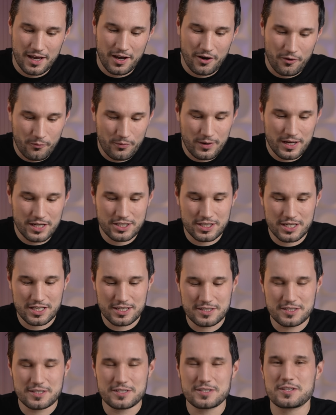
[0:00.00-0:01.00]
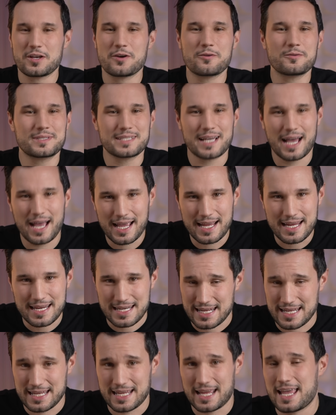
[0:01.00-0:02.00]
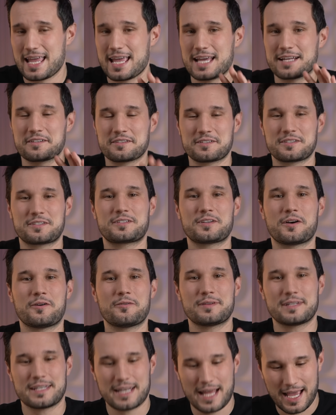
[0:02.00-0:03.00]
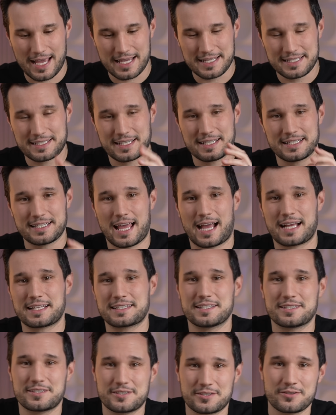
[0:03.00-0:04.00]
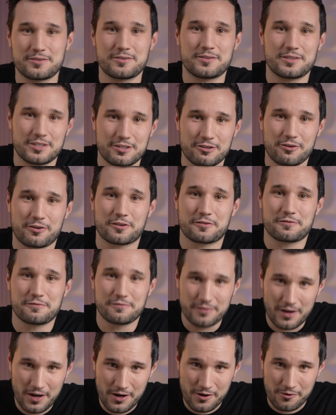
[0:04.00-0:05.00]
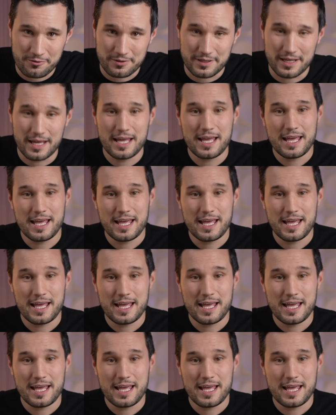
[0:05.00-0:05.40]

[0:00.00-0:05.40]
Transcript: which is so tiny and so nice connected to your phone.